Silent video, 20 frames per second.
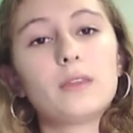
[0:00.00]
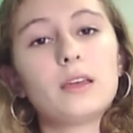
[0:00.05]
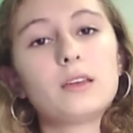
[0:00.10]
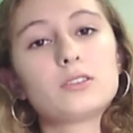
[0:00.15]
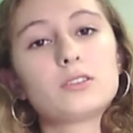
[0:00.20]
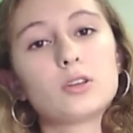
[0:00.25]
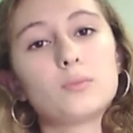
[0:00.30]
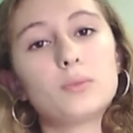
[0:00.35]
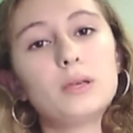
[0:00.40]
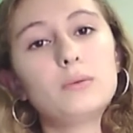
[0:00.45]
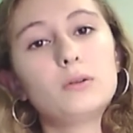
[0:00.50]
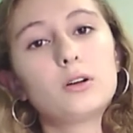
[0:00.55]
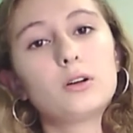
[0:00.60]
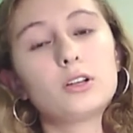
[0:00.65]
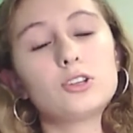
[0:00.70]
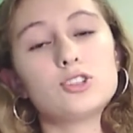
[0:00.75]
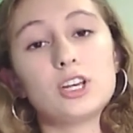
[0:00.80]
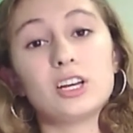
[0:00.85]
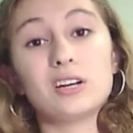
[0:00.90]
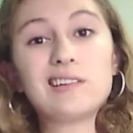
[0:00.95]
So people go
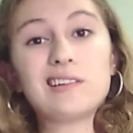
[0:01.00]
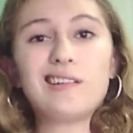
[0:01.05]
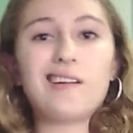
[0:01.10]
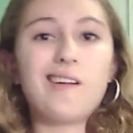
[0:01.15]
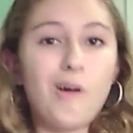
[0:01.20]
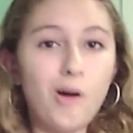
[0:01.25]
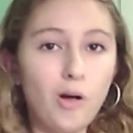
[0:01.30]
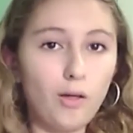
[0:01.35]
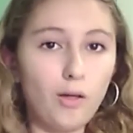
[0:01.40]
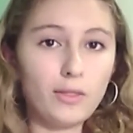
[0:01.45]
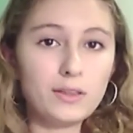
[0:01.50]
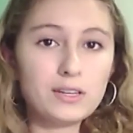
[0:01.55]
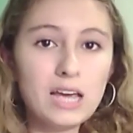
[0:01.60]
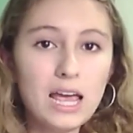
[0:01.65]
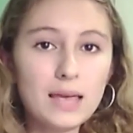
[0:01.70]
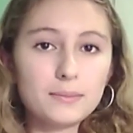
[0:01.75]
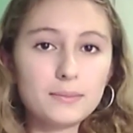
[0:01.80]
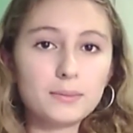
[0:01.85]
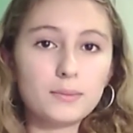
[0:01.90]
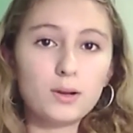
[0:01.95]
to jail all the
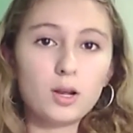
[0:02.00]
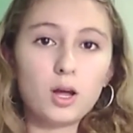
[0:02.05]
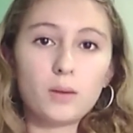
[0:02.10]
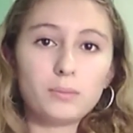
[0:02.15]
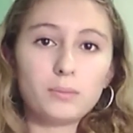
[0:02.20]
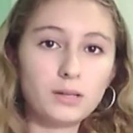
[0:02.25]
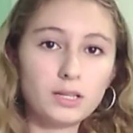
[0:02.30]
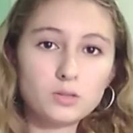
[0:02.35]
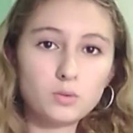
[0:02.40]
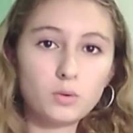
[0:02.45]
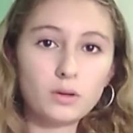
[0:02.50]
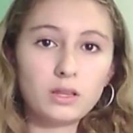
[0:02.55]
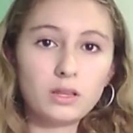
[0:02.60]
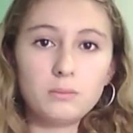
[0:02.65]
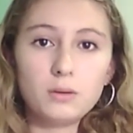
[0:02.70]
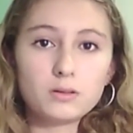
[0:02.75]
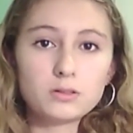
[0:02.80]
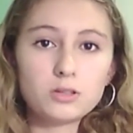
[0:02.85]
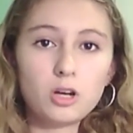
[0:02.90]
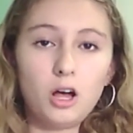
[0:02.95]
time in Monopoly. It's one of the
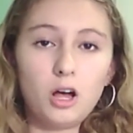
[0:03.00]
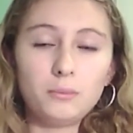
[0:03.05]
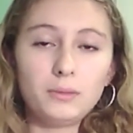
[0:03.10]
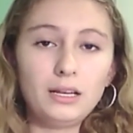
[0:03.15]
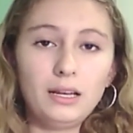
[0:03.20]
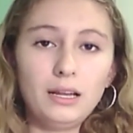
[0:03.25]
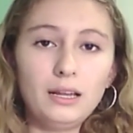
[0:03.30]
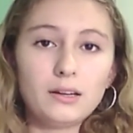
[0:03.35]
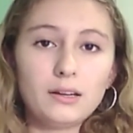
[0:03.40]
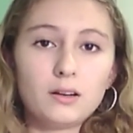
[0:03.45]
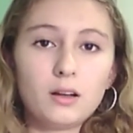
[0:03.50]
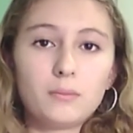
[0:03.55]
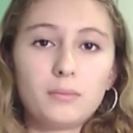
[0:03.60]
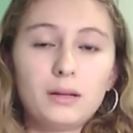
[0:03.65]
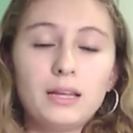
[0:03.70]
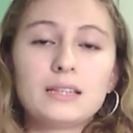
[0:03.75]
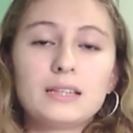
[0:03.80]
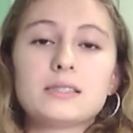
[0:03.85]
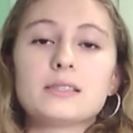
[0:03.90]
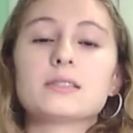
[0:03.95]
most commonly landed on
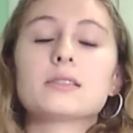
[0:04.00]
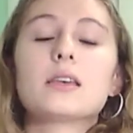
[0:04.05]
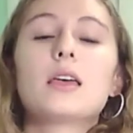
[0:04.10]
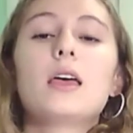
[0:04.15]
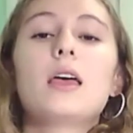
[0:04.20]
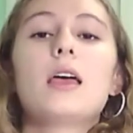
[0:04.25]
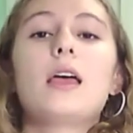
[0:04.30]
places.